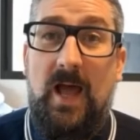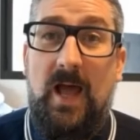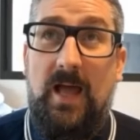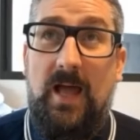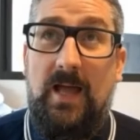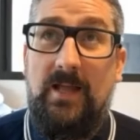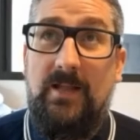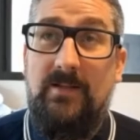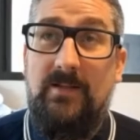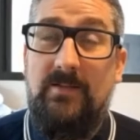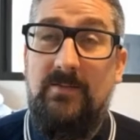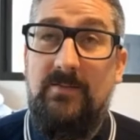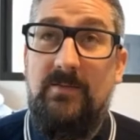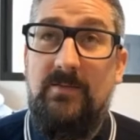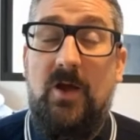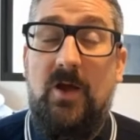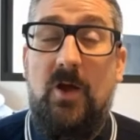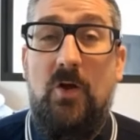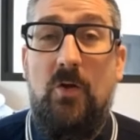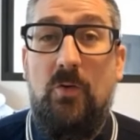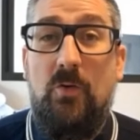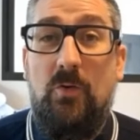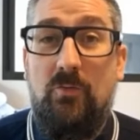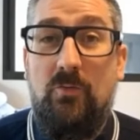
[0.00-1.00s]
and
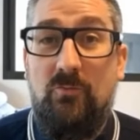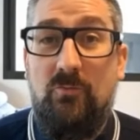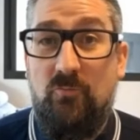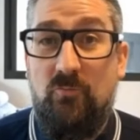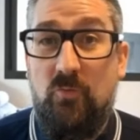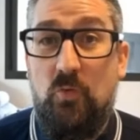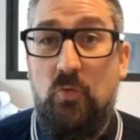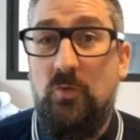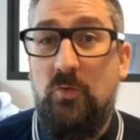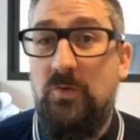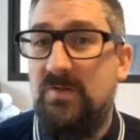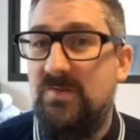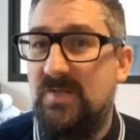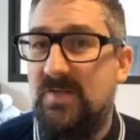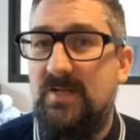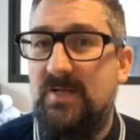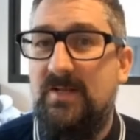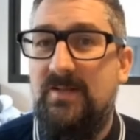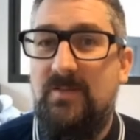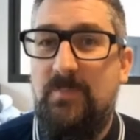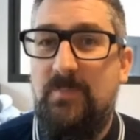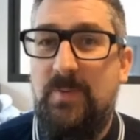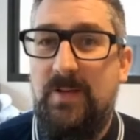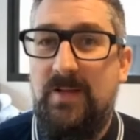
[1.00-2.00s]
our role as an
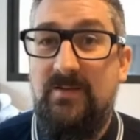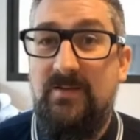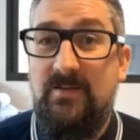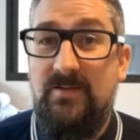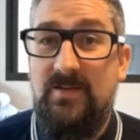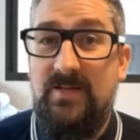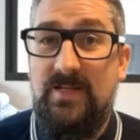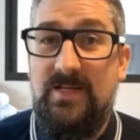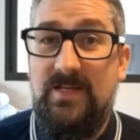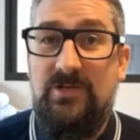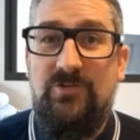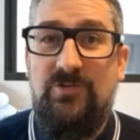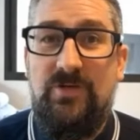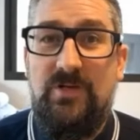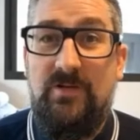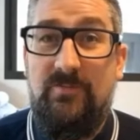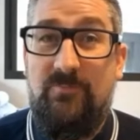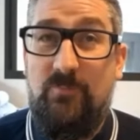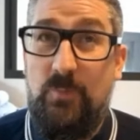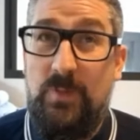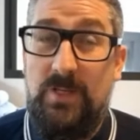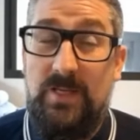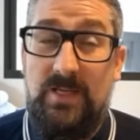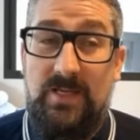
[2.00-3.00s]
independent nation
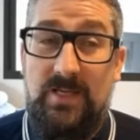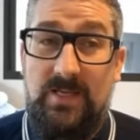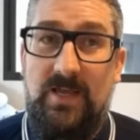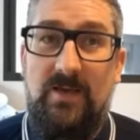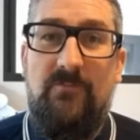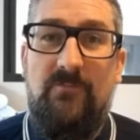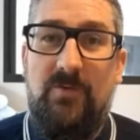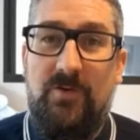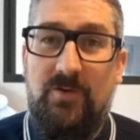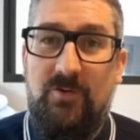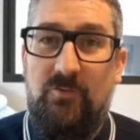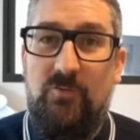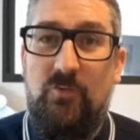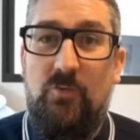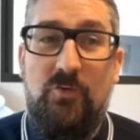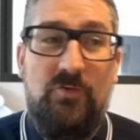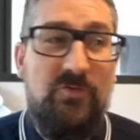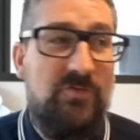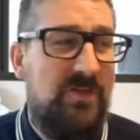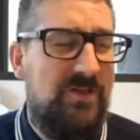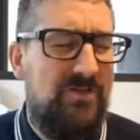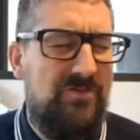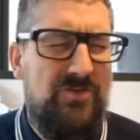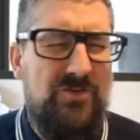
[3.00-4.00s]
if we give
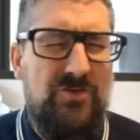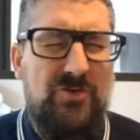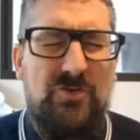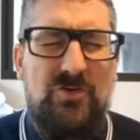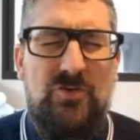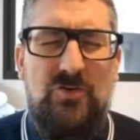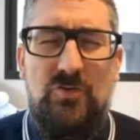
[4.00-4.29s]
across this